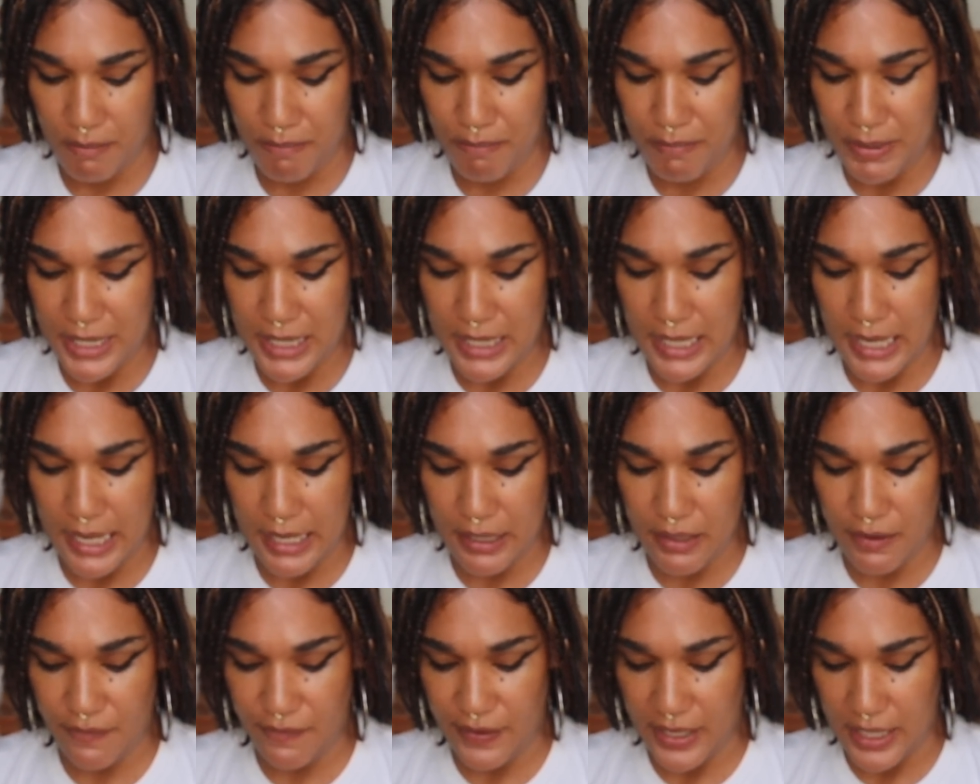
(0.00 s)
Be
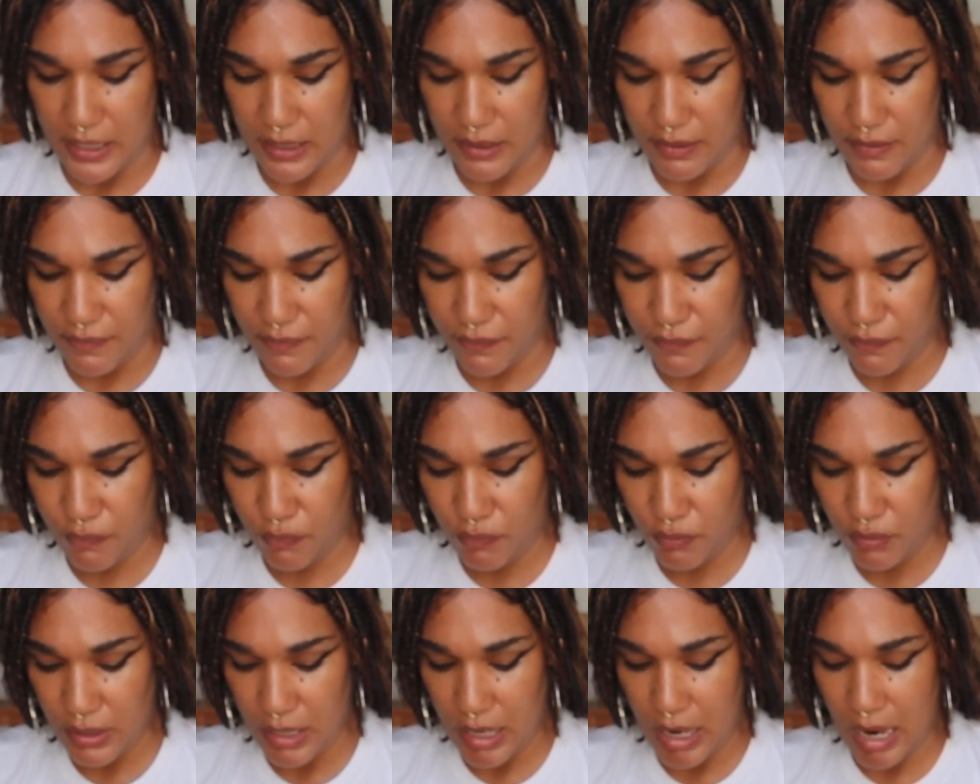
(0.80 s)
innovative.
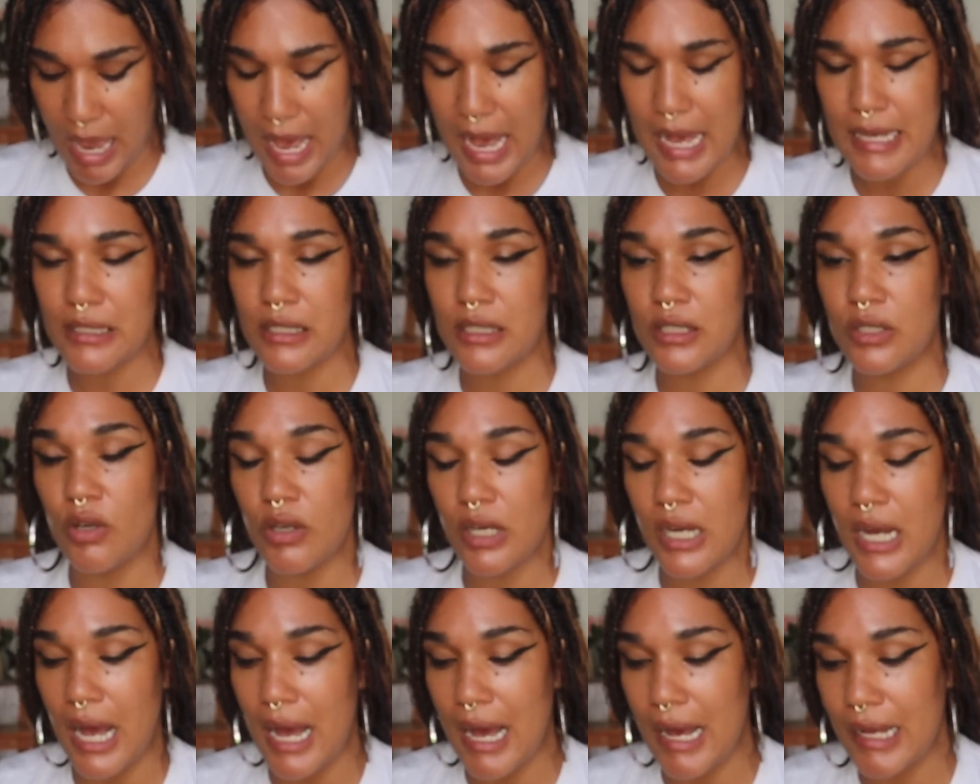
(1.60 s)
Ask your
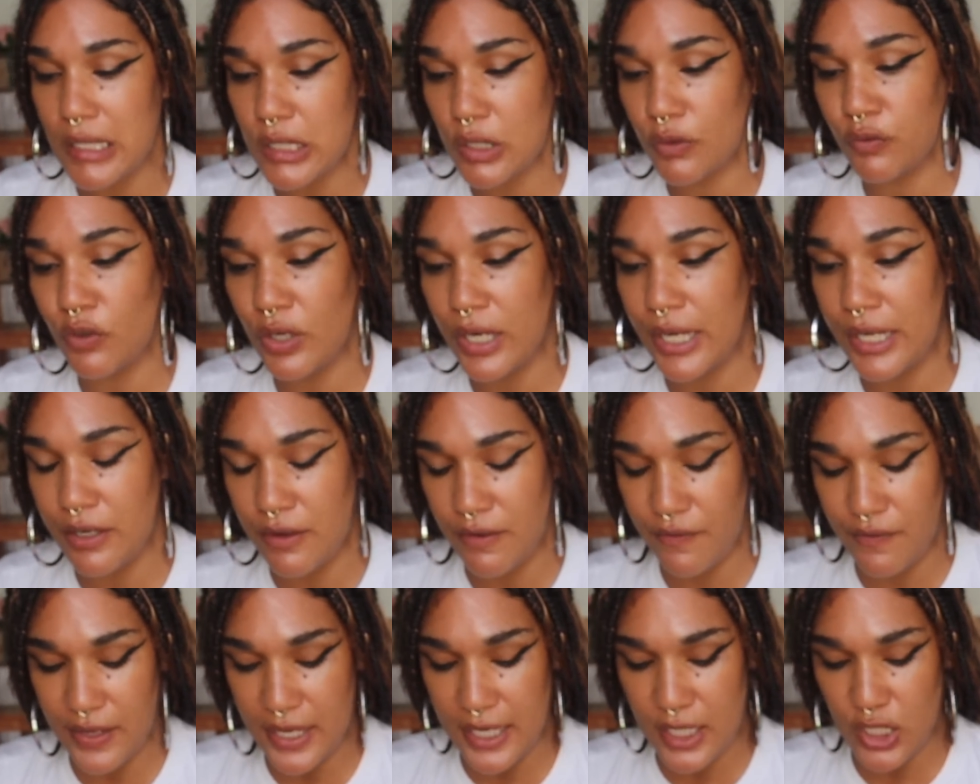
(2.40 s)
guides for
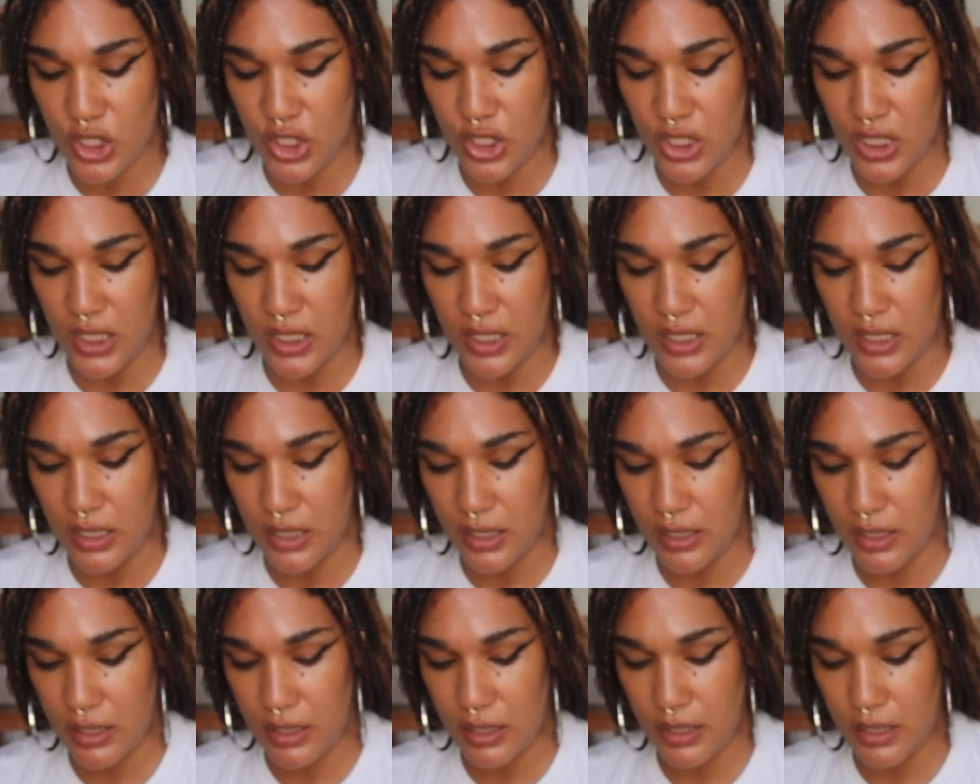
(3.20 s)
innovation.